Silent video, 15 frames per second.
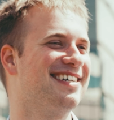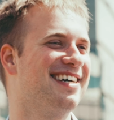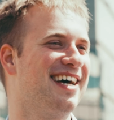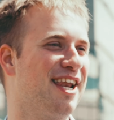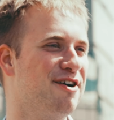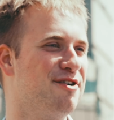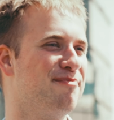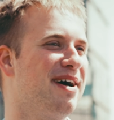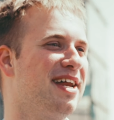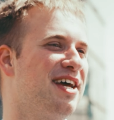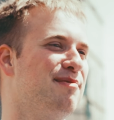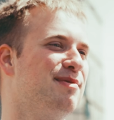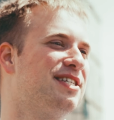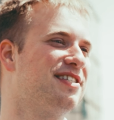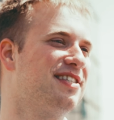Hello, my
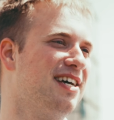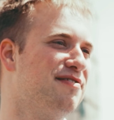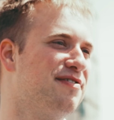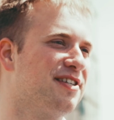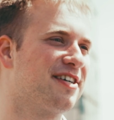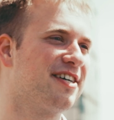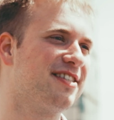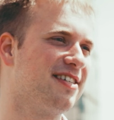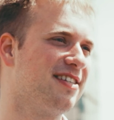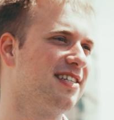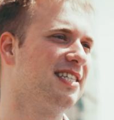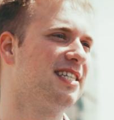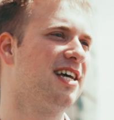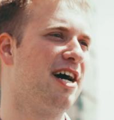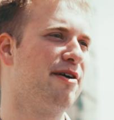name is Stefan
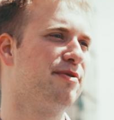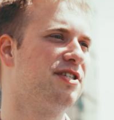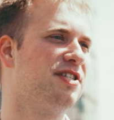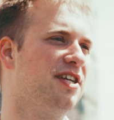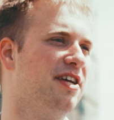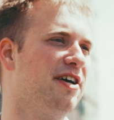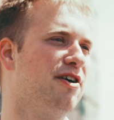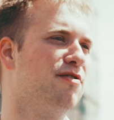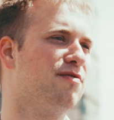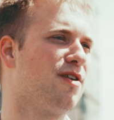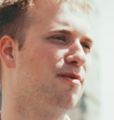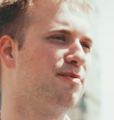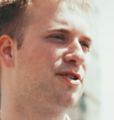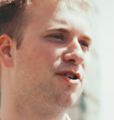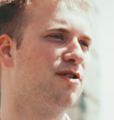Rutten. I'm the CEO of
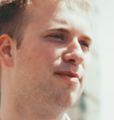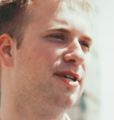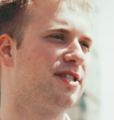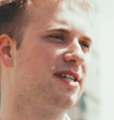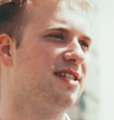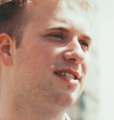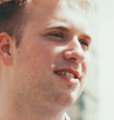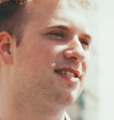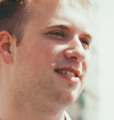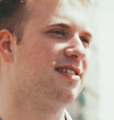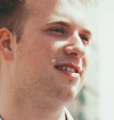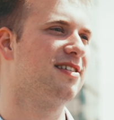Lobster Robotics.